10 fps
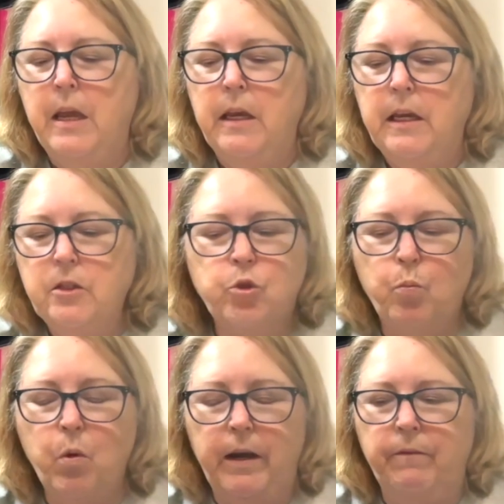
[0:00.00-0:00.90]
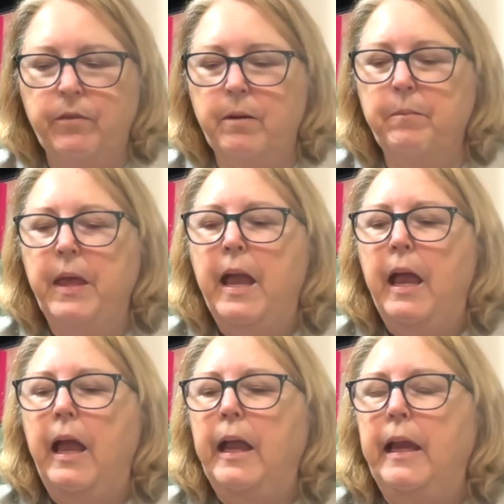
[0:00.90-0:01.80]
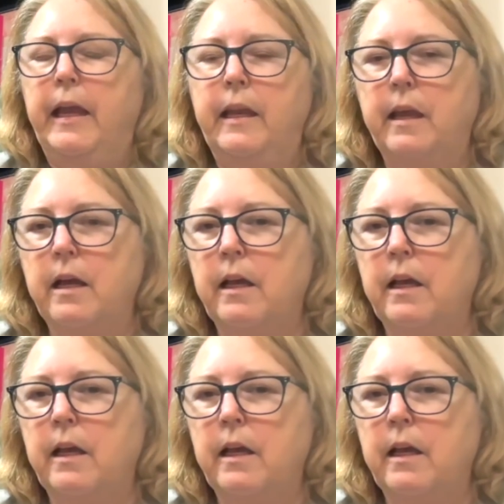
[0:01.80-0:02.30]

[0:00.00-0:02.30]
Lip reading: each one of them. And